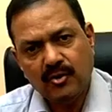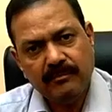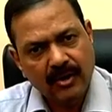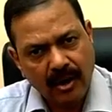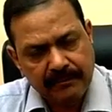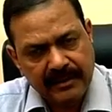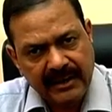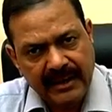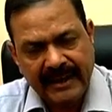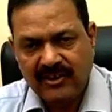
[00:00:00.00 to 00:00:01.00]
would be
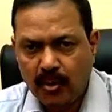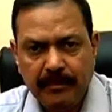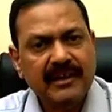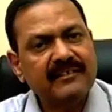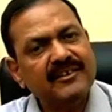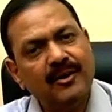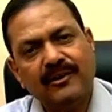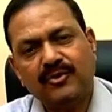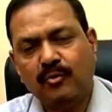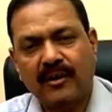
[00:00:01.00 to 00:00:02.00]
opting, and UPSC
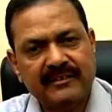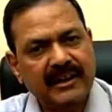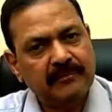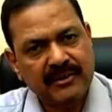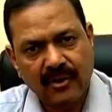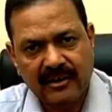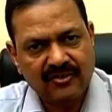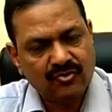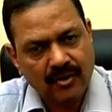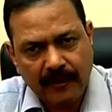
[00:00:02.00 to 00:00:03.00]
also want that majority
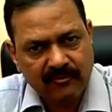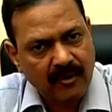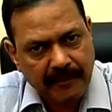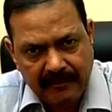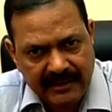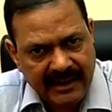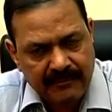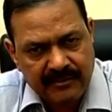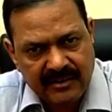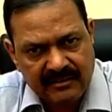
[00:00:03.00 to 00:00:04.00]
should opt for public
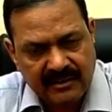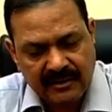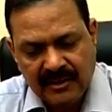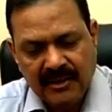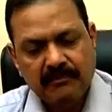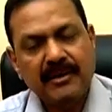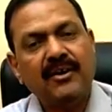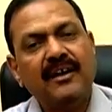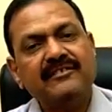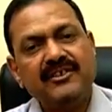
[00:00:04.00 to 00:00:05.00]
administration,
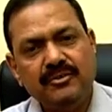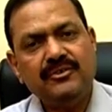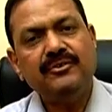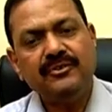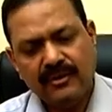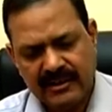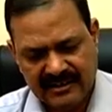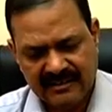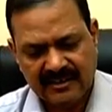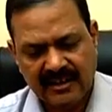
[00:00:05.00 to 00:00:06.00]
because you do know
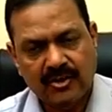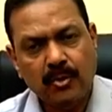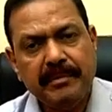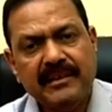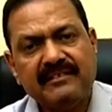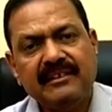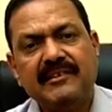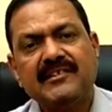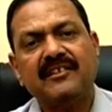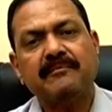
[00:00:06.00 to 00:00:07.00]
it is the UPSC
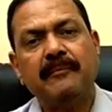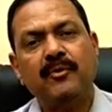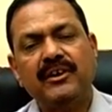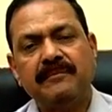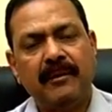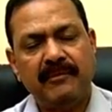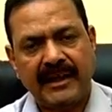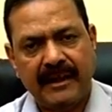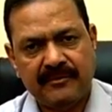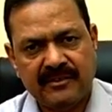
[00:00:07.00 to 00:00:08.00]
which has promoted
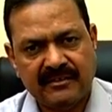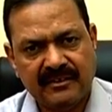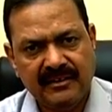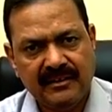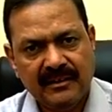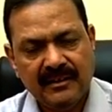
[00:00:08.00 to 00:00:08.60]
public administration.